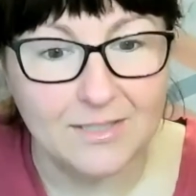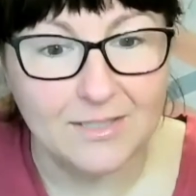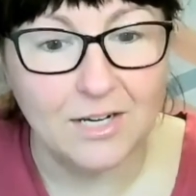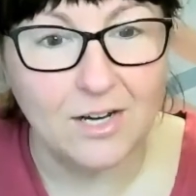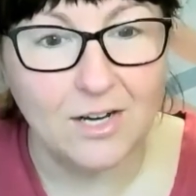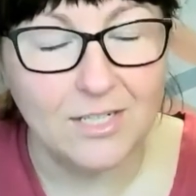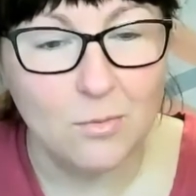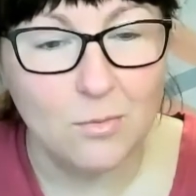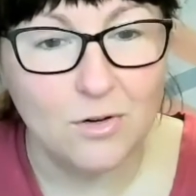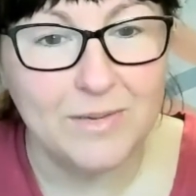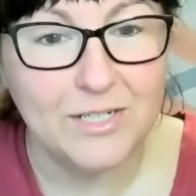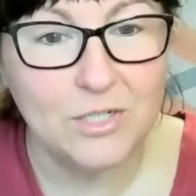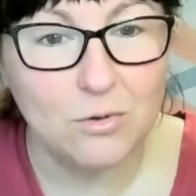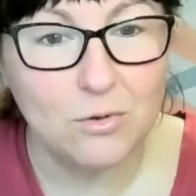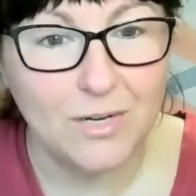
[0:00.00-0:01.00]
I was like, I don't want
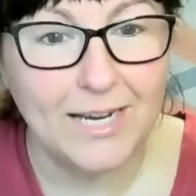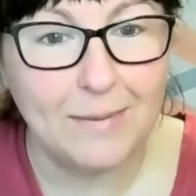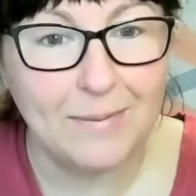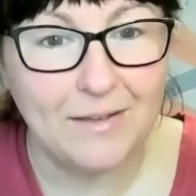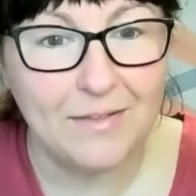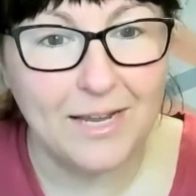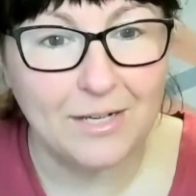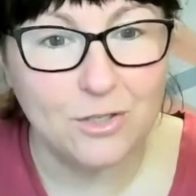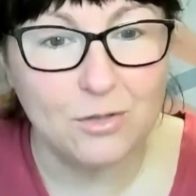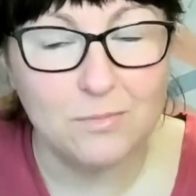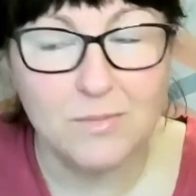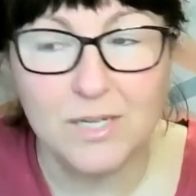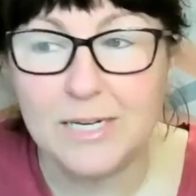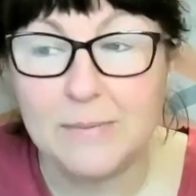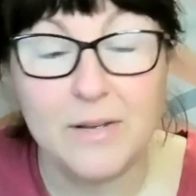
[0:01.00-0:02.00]
to be talking about the actual
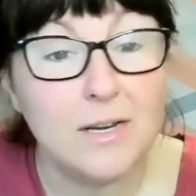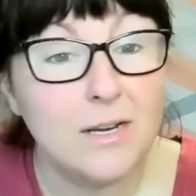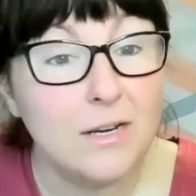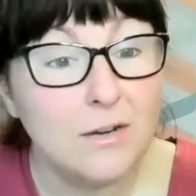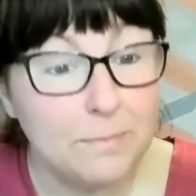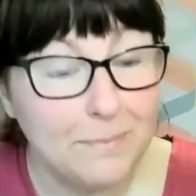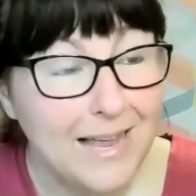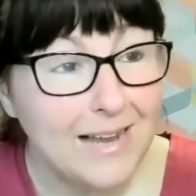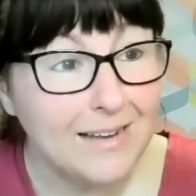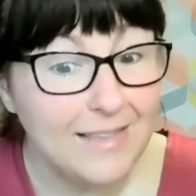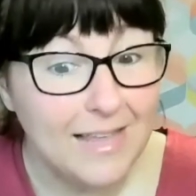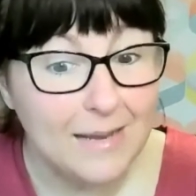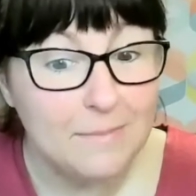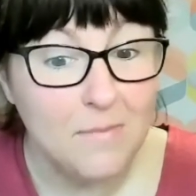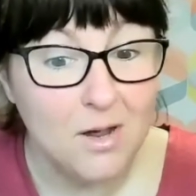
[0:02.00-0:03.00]
money. But back
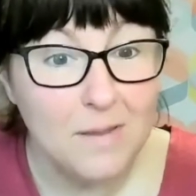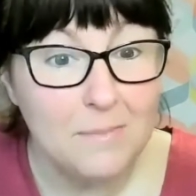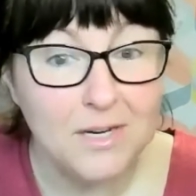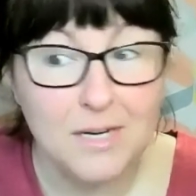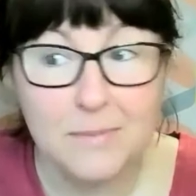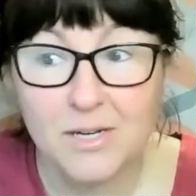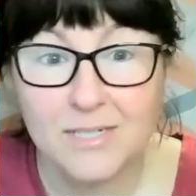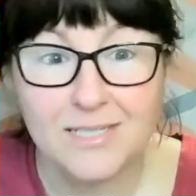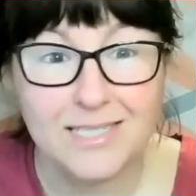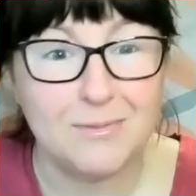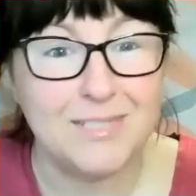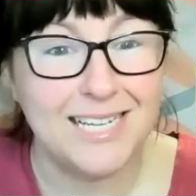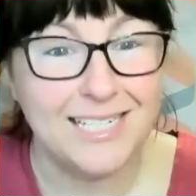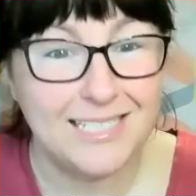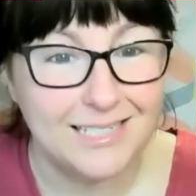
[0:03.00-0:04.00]
then, my money mindset
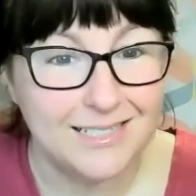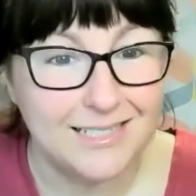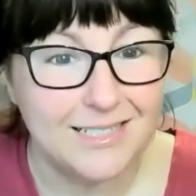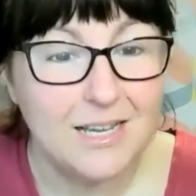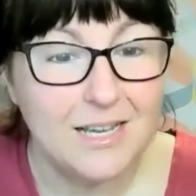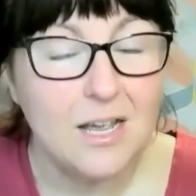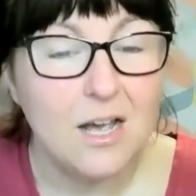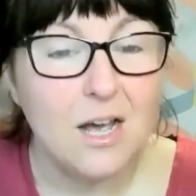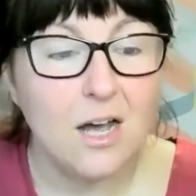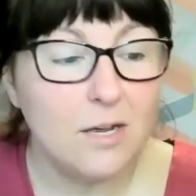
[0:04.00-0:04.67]
was hideous.